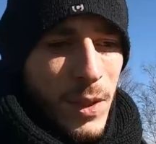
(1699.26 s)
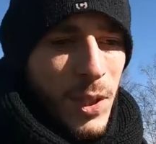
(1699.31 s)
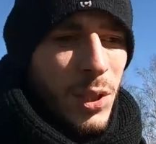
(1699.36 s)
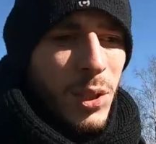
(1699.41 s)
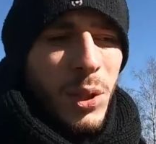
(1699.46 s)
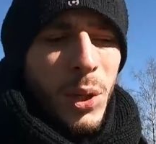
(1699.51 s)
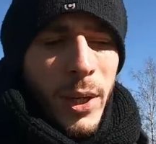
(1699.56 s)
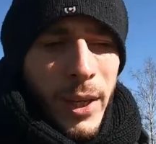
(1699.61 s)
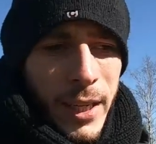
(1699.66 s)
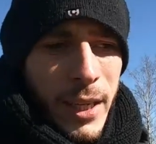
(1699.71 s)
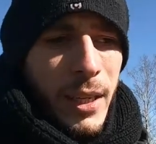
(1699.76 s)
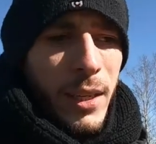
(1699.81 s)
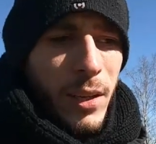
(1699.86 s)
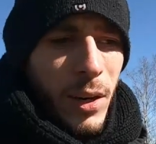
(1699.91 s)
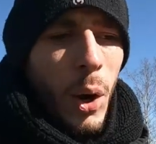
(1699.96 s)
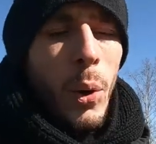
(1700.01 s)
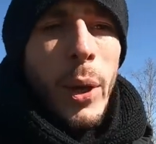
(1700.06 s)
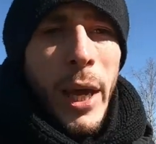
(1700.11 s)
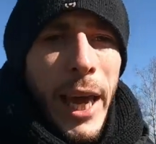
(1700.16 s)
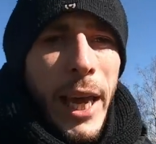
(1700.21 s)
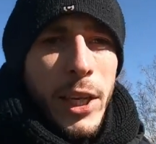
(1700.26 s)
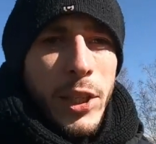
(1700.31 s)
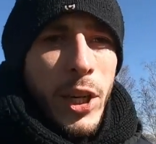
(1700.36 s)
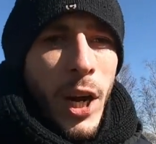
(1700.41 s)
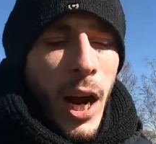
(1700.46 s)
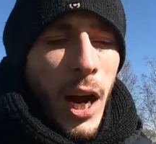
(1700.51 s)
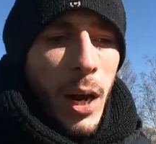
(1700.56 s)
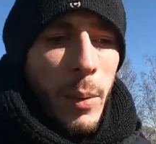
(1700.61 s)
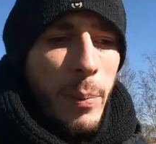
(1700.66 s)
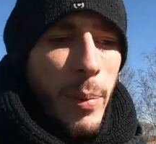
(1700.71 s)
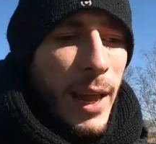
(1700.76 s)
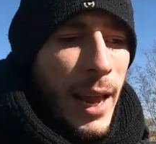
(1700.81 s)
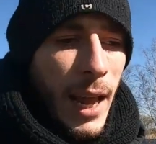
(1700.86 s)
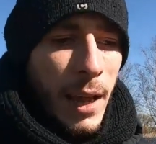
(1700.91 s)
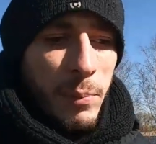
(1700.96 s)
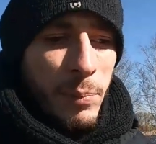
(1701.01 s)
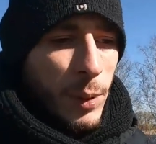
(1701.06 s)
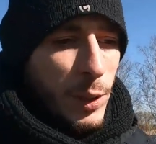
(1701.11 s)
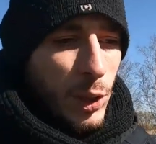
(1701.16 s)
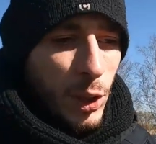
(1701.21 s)
Just do an okay job,
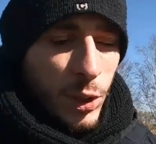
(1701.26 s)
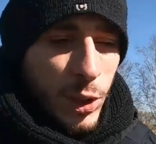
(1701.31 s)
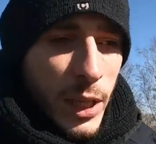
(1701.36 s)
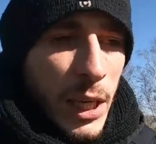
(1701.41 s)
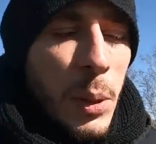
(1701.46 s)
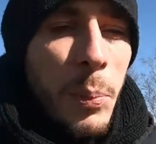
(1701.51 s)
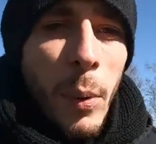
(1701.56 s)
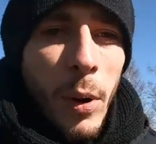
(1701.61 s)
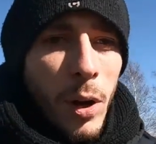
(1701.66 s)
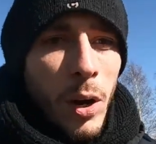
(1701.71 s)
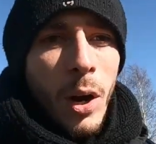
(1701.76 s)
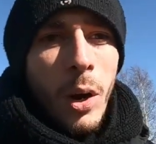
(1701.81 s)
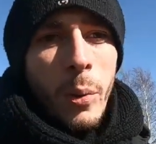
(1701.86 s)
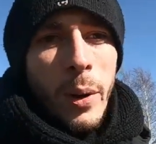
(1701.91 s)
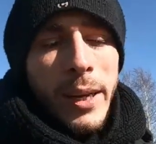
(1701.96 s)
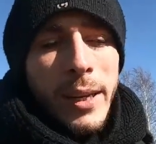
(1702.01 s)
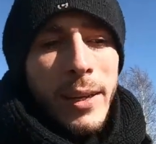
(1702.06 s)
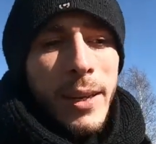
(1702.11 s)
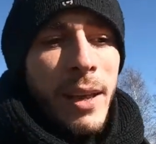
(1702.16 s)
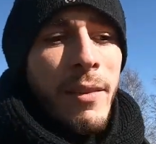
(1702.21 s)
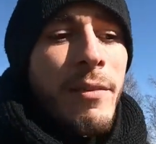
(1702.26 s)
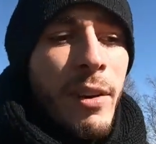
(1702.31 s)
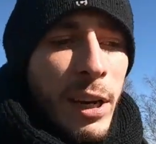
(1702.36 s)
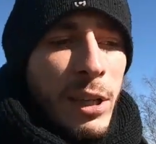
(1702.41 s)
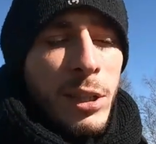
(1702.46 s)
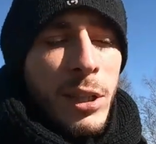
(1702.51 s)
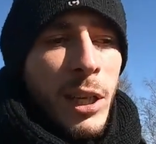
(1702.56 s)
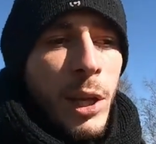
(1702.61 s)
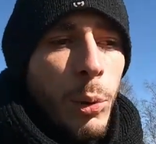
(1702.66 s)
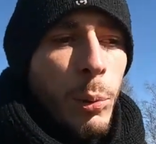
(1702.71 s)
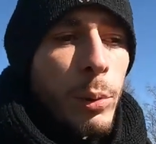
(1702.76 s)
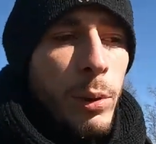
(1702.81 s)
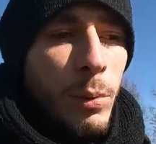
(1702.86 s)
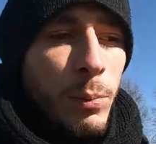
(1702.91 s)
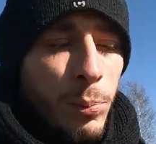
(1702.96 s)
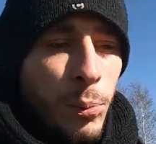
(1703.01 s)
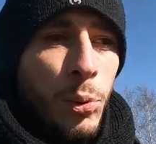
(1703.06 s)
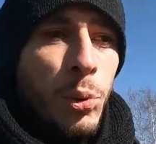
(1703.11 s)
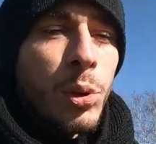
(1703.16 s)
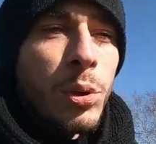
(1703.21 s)
but just keep on going. Eventually you will
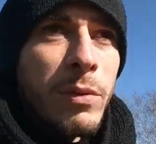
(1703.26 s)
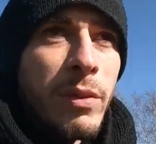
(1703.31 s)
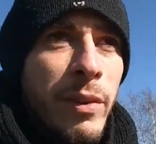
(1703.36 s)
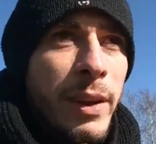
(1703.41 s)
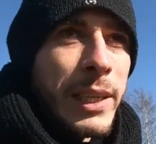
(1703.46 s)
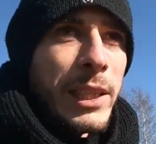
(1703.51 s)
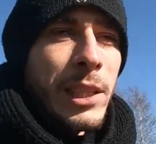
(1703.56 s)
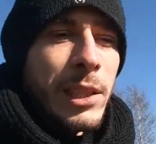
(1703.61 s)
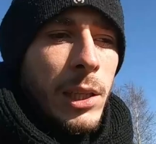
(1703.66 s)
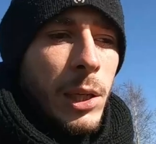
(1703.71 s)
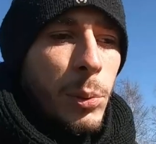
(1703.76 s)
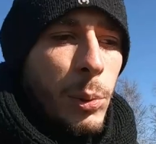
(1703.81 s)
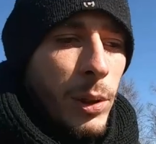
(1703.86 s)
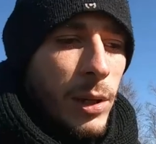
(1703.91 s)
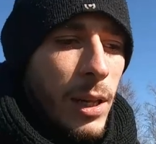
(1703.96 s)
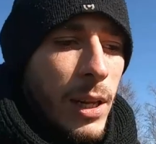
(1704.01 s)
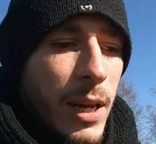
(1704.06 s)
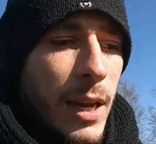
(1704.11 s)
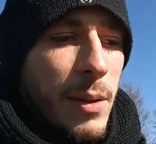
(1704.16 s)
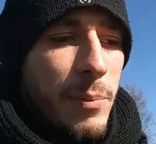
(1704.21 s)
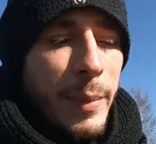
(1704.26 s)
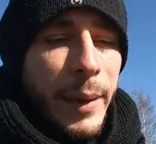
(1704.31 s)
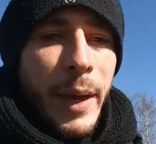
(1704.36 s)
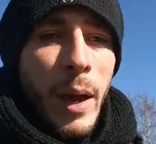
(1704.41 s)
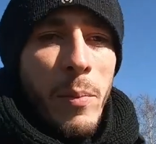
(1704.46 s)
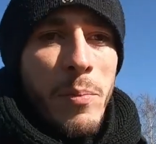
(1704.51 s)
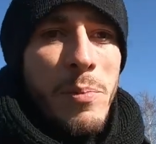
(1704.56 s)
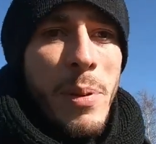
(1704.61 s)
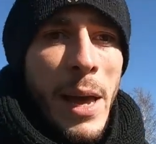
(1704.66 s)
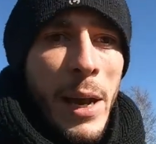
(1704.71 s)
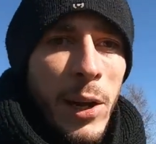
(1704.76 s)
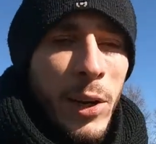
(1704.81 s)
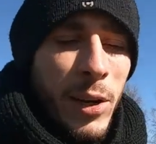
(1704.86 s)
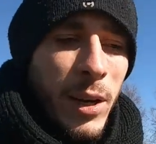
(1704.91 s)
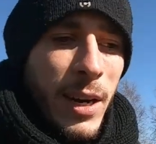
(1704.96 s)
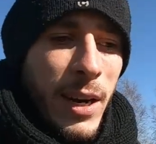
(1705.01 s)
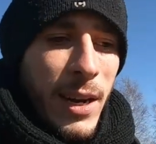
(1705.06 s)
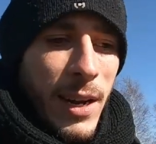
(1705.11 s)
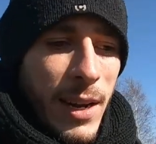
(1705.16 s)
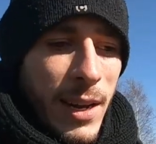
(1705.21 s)
improve, eventually you will become
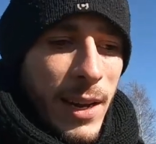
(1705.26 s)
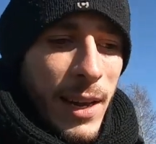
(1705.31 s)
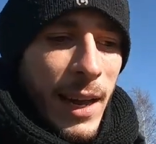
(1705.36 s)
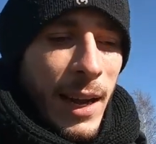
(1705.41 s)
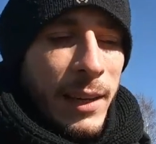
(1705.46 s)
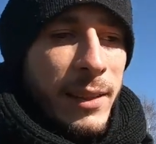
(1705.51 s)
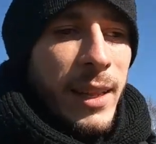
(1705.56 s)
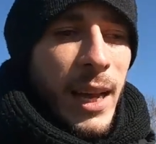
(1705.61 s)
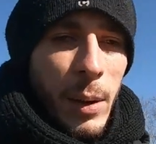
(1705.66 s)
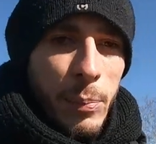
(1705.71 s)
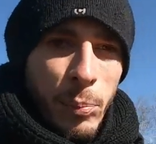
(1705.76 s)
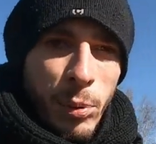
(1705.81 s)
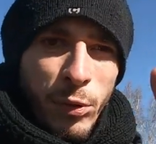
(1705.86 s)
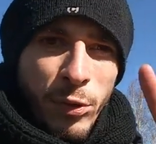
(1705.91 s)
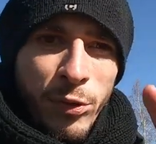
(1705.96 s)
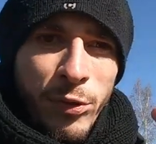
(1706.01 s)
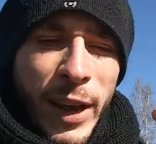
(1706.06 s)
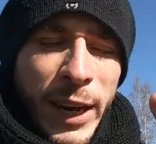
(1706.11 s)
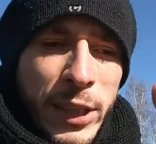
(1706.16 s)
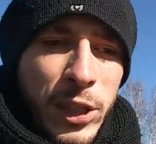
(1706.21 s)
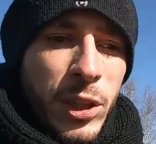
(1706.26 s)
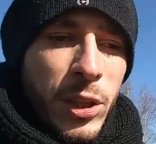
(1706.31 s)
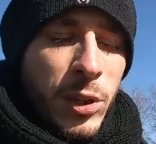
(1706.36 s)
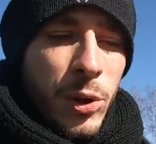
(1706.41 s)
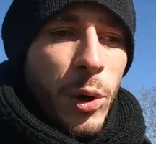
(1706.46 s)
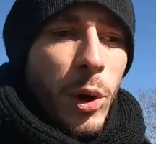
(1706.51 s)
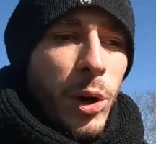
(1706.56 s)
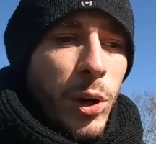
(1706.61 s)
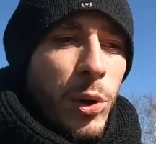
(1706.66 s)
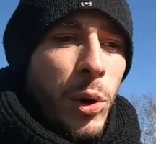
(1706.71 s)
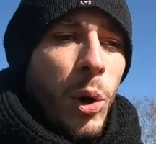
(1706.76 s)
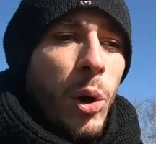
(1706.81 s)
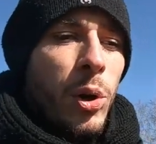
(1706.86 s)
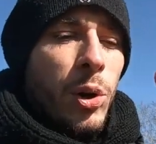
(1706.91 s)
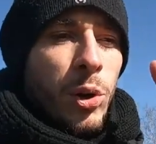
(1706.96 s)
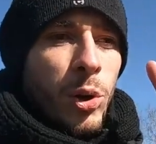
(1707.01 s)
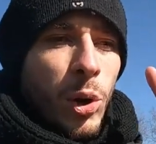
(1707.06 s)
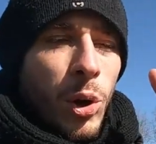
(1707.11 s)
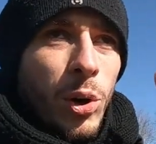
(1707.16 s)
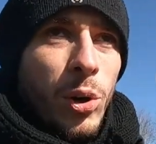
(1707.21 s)
better. And that perfection, your
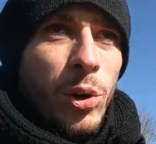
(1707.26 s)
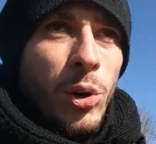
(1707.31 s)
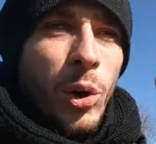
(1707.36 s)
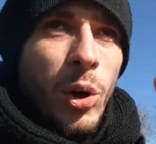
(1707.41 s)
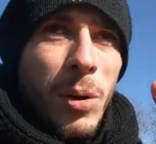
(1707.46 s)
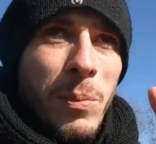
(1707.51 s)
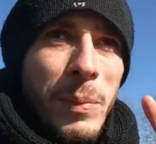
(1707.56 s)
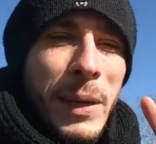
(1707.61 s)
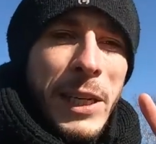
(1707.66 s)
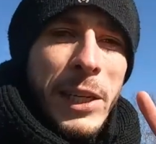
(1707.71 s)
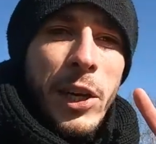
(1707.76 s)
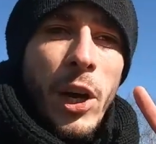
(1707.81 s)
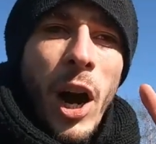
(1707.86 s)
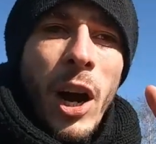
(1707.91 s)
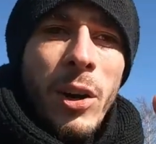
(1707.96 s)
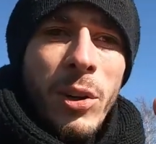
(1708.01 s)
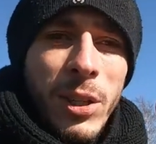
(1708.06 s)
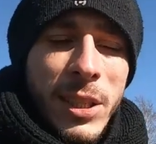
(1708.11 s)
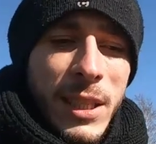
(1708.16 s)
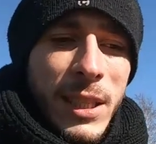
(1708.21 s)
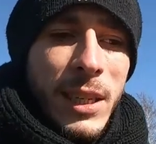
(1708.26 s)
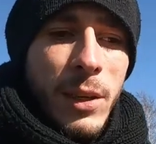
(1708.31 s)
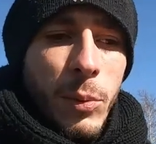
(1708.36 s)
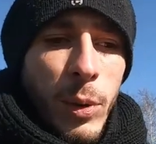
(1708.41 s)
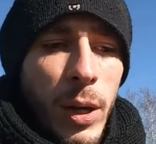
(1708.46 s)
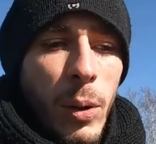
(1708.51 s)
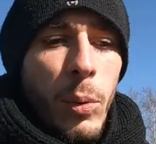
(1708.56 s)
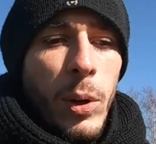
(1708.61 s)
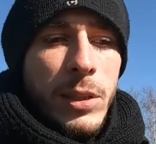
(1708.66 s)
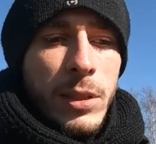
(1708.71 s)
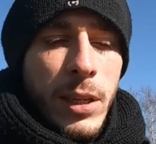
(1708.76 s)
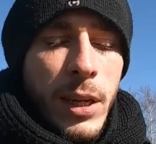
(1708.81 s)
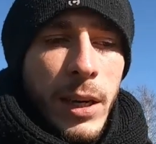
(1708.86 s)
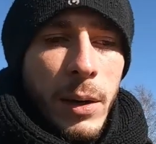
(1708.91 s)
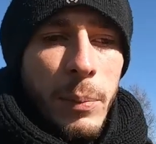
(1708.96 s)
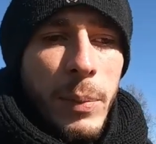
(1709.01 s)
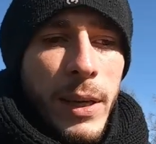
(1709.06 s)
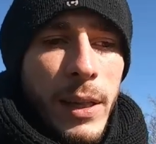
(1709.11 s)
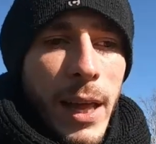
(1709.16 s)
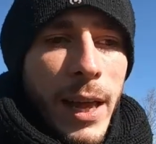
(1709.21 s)
your your your mediocrity, what, what's
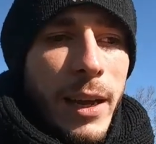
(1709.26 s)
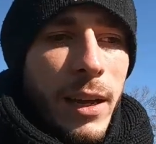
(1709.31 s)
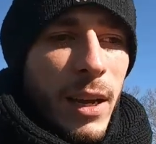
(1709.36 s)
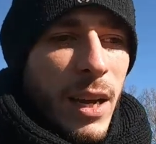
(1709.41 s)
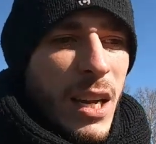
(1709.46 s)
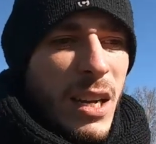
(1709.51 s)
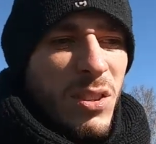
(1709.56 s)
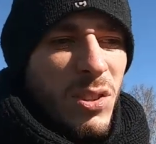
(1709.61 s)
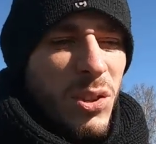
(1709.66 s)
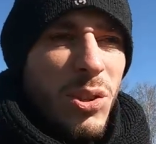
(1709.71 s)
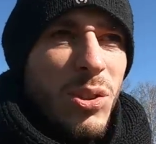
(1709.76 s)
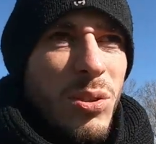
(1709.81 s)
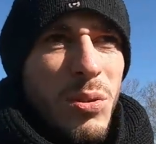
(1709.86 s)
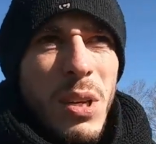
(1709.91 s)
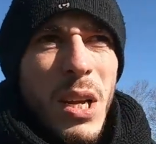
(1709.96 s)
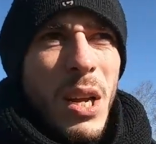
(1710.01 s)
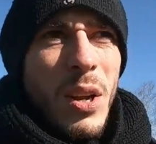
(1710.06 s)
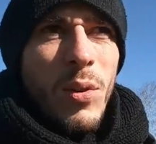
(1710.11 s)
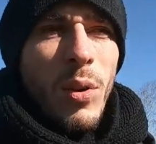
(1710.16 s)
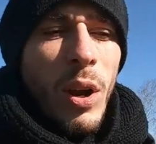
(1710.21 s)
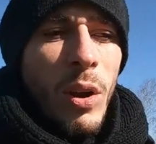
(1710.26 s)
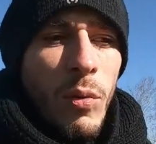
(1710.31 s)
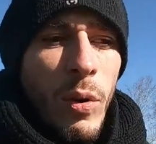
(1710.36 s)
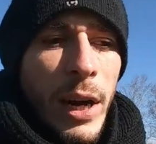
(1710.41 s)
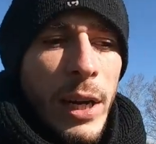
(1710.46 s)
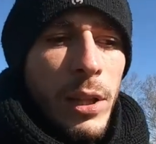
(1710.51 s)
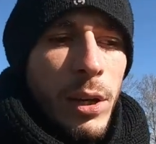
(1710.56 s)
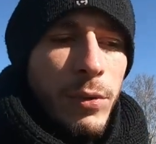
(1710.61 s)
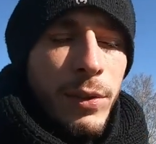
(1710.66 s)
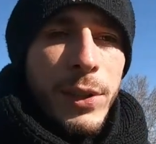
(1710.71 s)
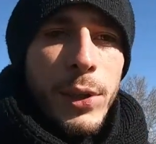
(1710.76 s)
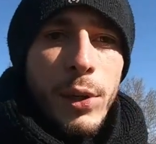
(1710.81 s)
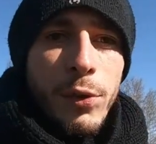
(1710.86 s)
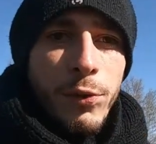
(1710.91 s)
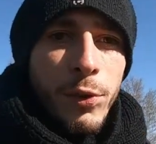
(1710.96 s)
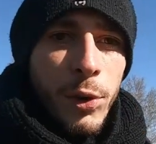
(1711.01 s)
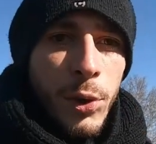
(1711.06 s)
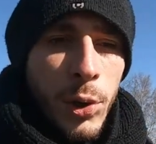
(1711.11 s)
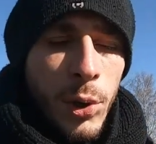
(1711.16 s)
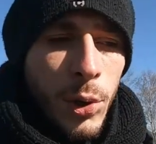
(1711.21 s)
gonna be like just a regular video
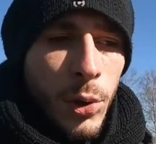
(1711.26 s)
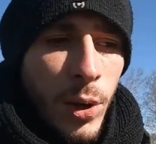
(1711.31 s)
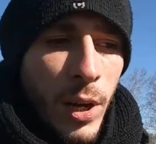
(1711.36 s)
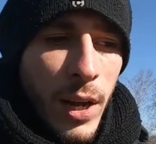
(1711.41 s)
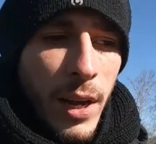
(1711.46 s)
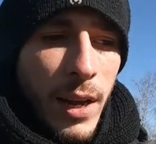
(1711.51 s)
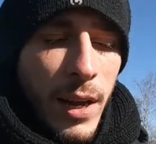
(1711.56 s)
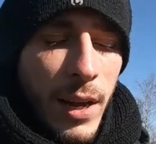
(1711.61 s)
for you,